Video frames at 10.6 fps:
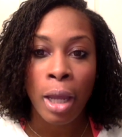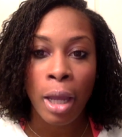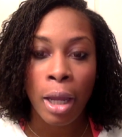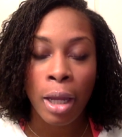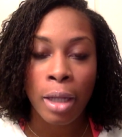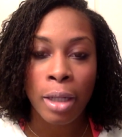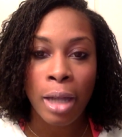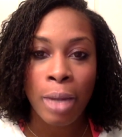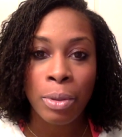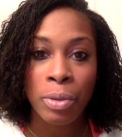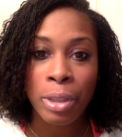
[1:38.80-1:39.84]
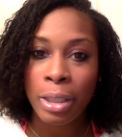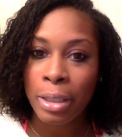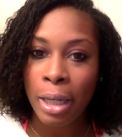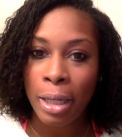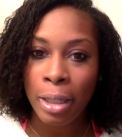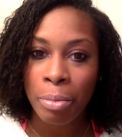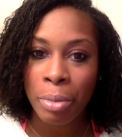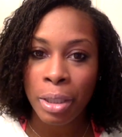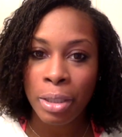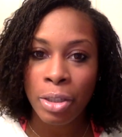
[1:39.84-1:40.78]
And I was really excited
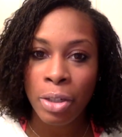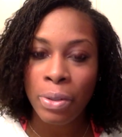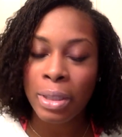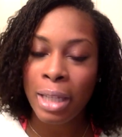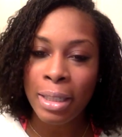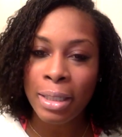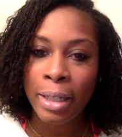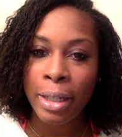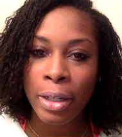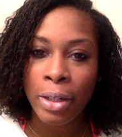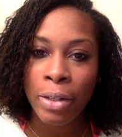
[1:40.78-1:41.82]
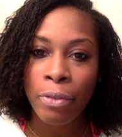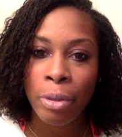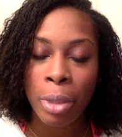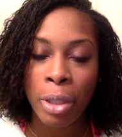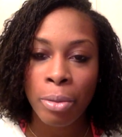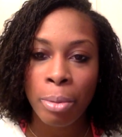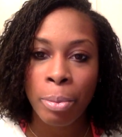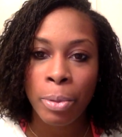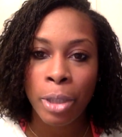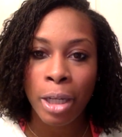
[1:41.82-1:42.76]
because, you know, it's nice to hear from other
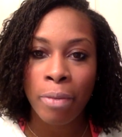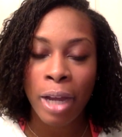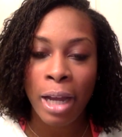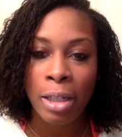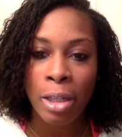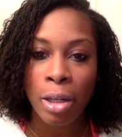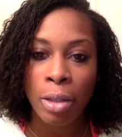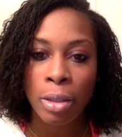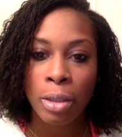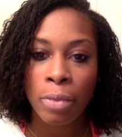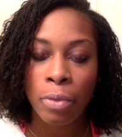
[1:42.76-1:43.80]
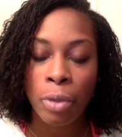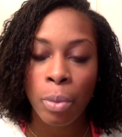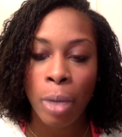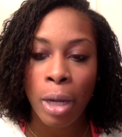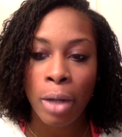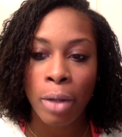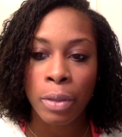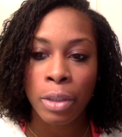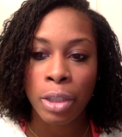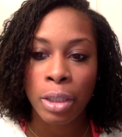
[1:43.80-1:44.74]
people that have had locks for a while
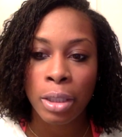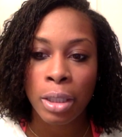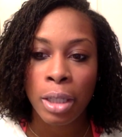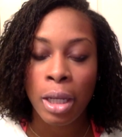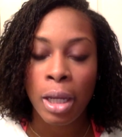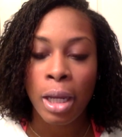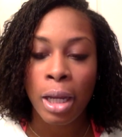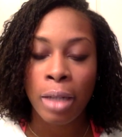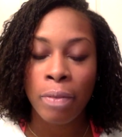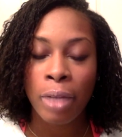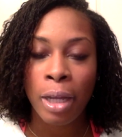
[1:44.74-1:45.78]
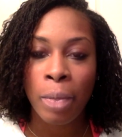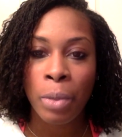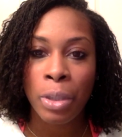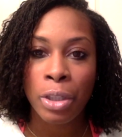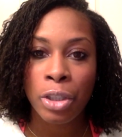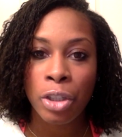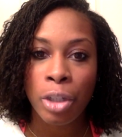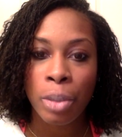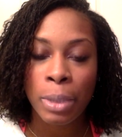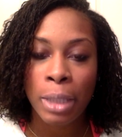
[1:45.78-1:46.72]
and just kind of like what their journey
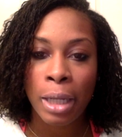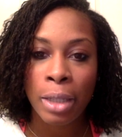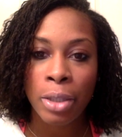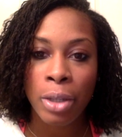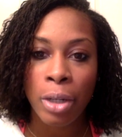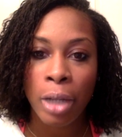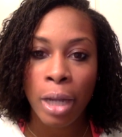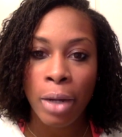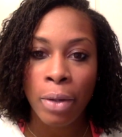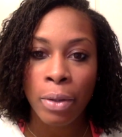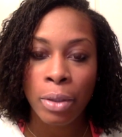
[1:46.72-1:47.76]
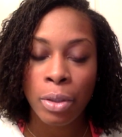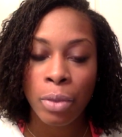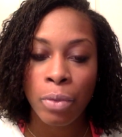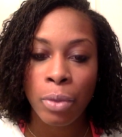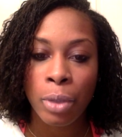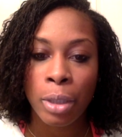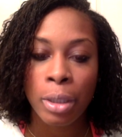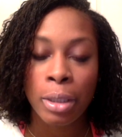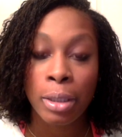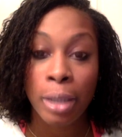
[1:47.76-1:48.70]
was like starting out and so forth
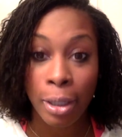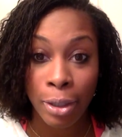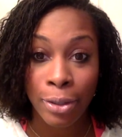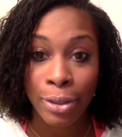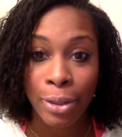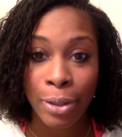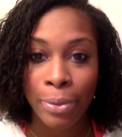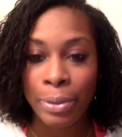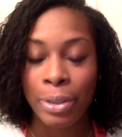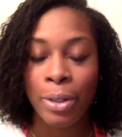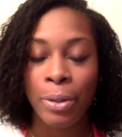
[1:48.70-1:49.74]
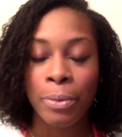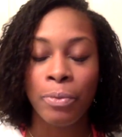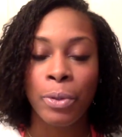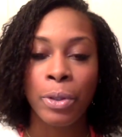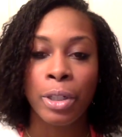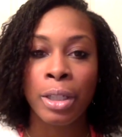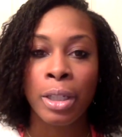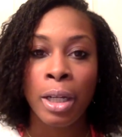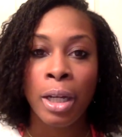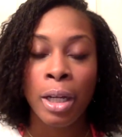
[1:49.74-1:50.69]
10 years ago and so forth.
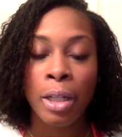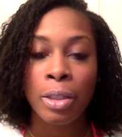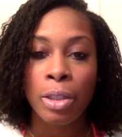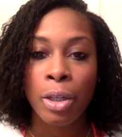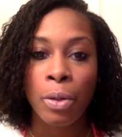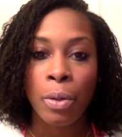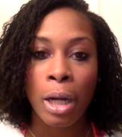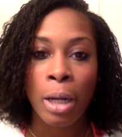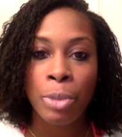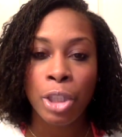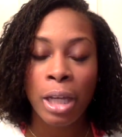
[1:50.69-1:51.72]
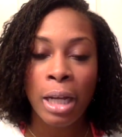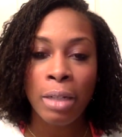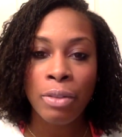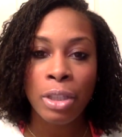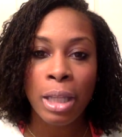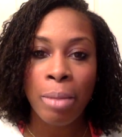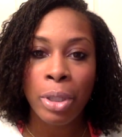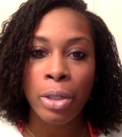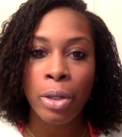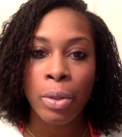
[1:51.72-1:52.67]
So she kind of just let
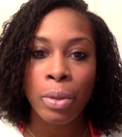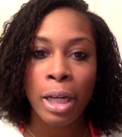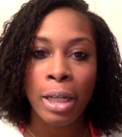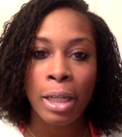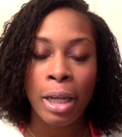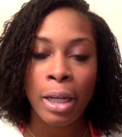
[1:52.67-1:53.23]
me know that